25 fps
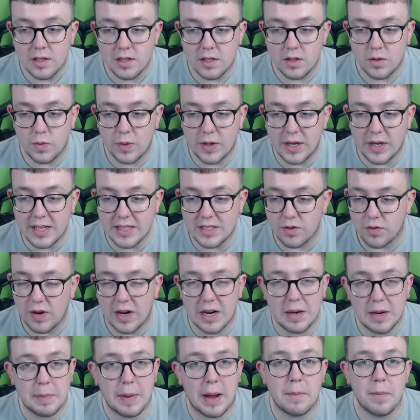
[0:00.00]
we need to
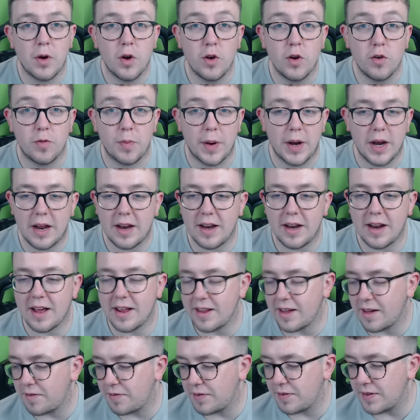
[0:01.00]
really make movement.
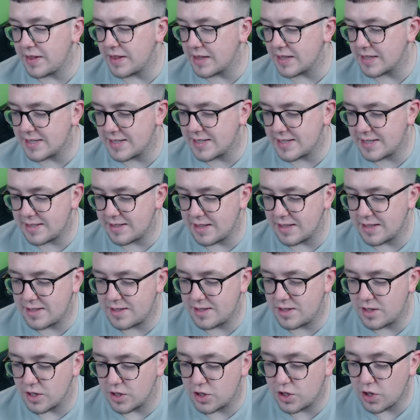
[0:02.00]
And I think
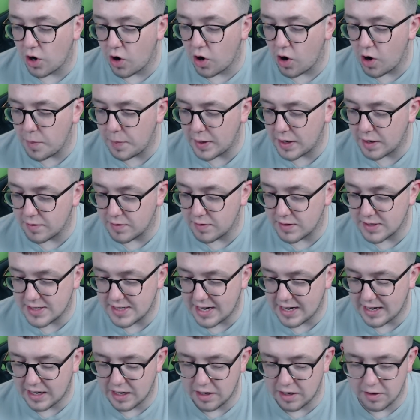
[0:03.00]
the timing of the
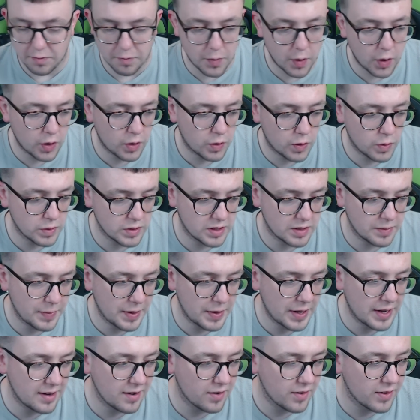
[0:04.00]
sacking of Monk was a
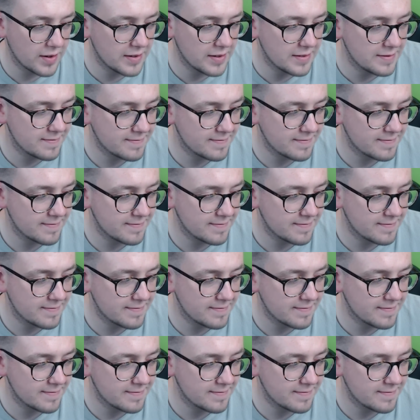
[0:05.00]
bit like,